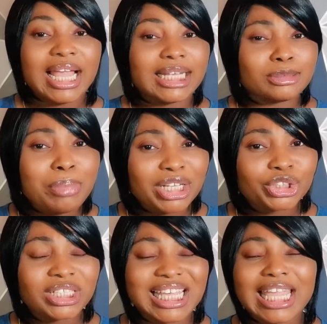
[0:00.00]

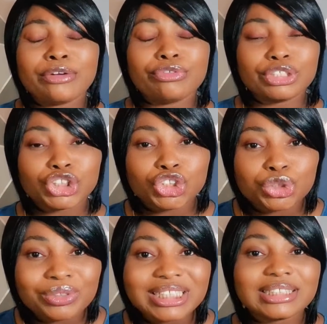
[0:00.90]
especially a
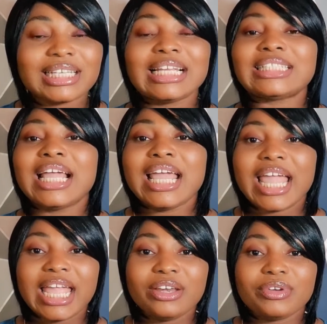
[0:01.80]
restricted
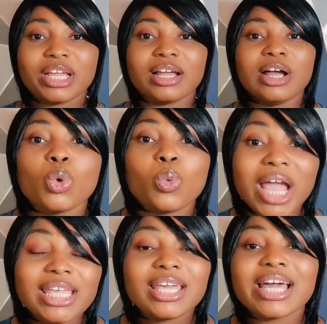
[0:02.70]
area
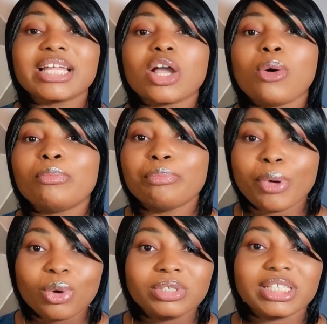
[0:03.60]
where you can come
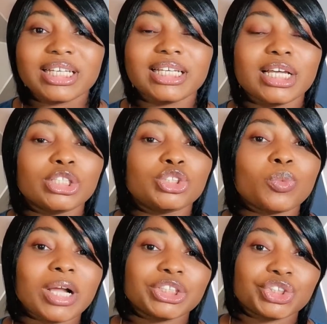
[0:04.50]
boldly
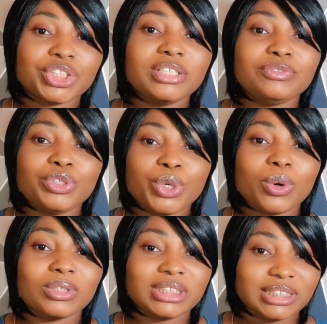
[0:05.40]
to achieve
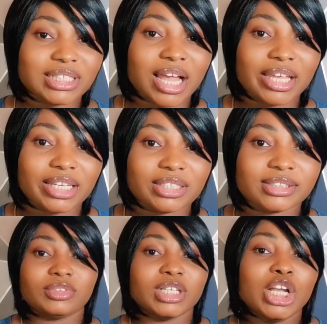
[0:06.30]
your desires.